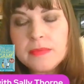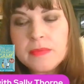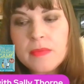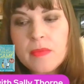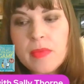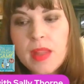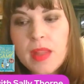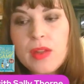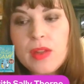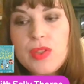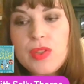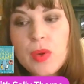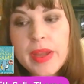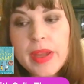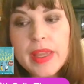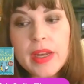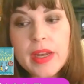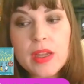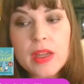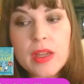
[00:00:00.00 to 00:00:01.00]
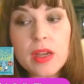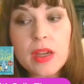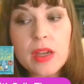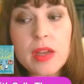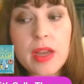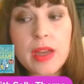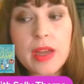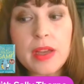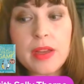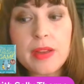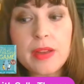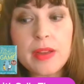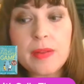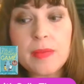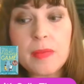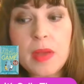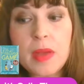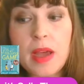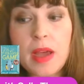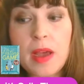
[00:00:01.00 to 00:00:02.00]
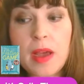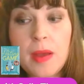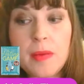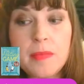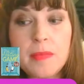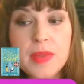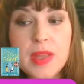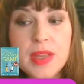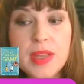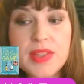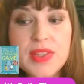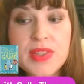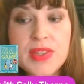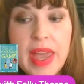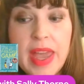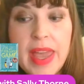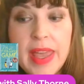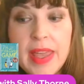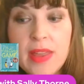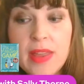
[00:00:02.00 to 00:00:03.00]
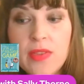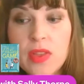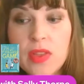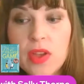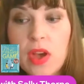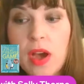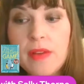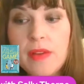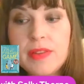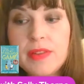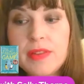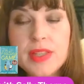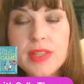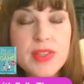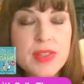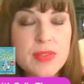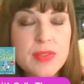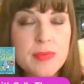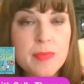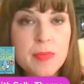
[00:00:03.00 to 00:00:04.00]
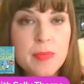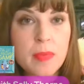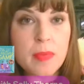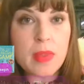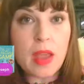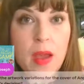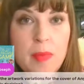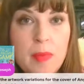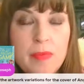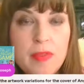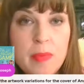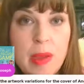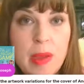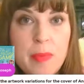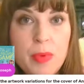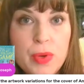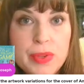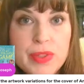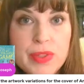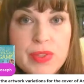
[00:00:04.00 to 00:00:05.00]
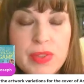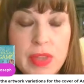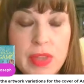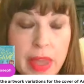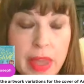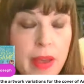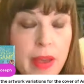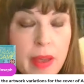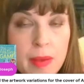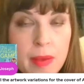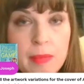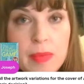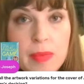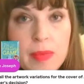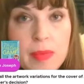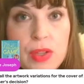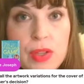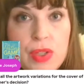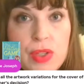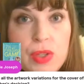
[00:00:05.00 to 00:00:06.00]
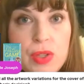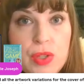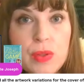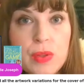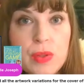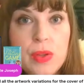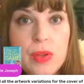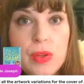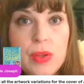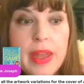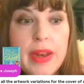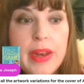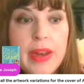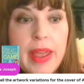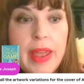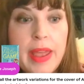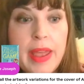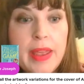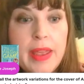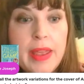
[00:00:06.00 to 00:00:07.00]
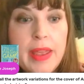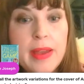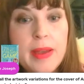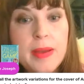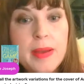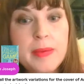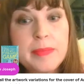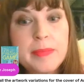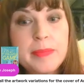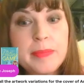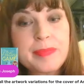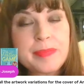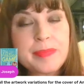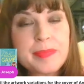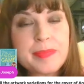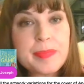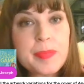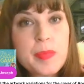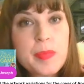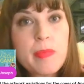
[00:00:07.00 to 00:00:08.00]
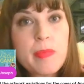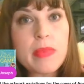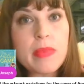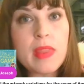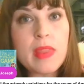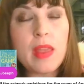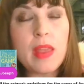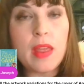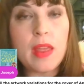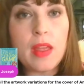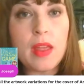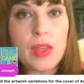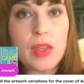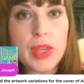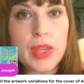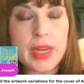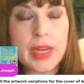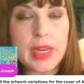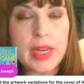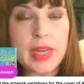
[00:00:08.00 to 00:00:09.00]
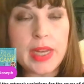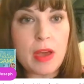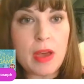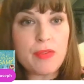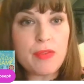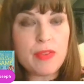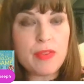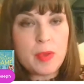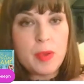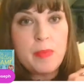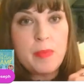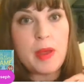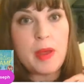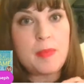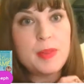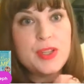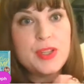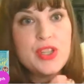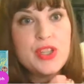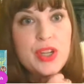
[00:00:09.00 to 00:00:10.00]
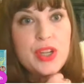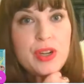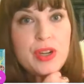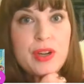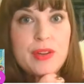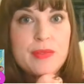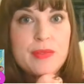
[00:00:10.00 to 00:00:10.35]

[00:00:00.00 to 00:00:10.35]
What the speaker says: Do I get a say in the covers for my books? Yeah, yeah, you do. You get an email from your publisher.